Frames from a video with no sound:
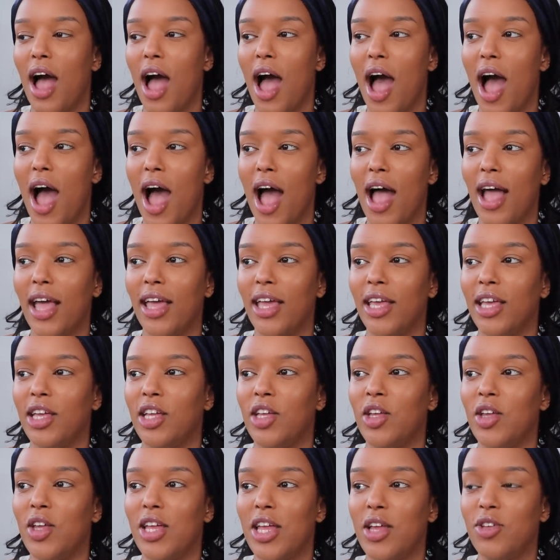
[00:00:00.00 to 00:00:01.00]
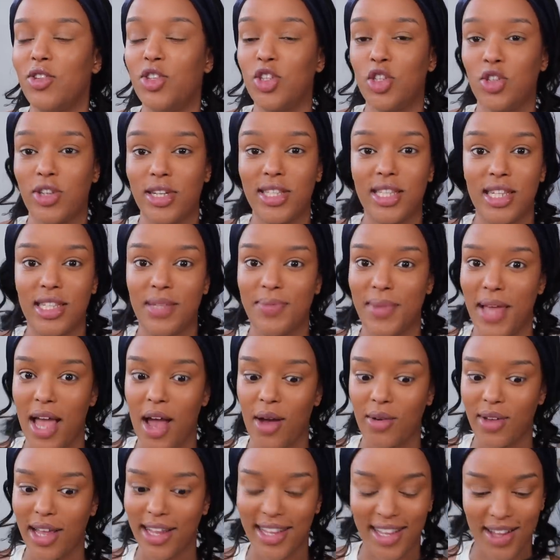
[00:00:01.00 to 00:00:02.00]
I it stresses me
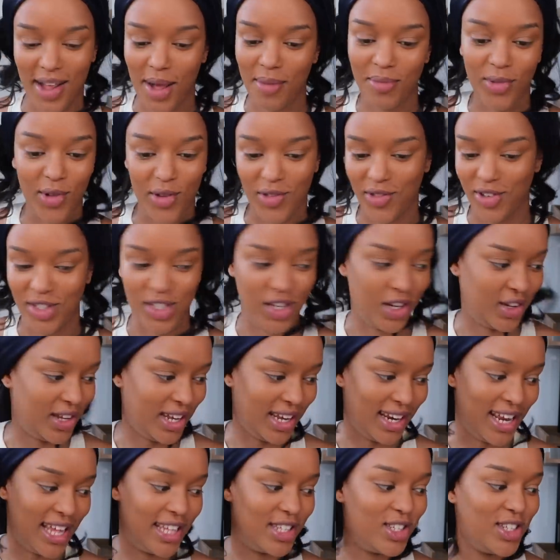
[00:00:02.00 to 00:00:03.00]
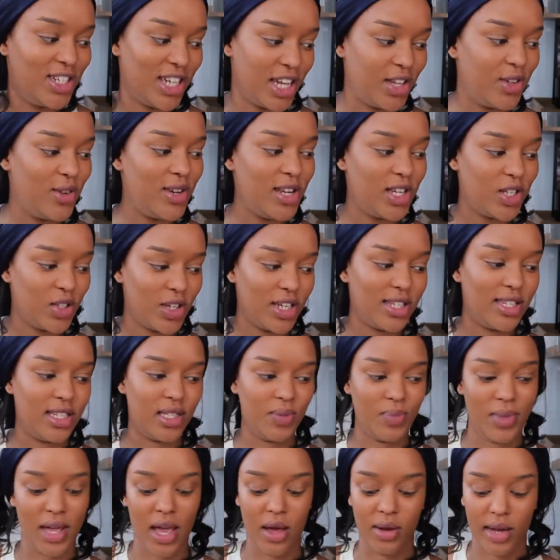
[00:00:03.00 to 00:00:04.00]
out like I'm not even joking it genuinely
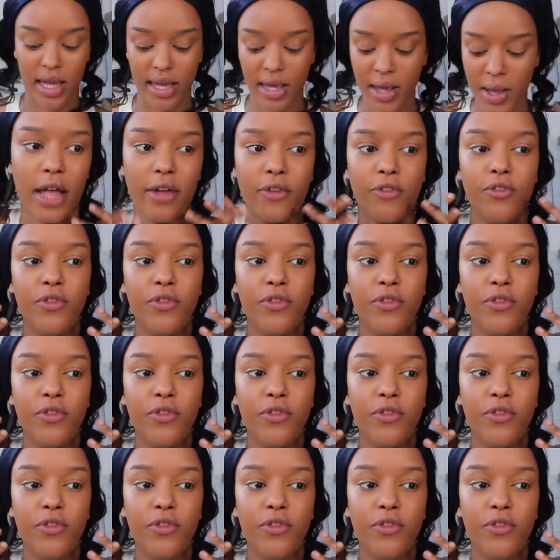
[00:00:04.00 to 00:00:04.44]
stresses me out like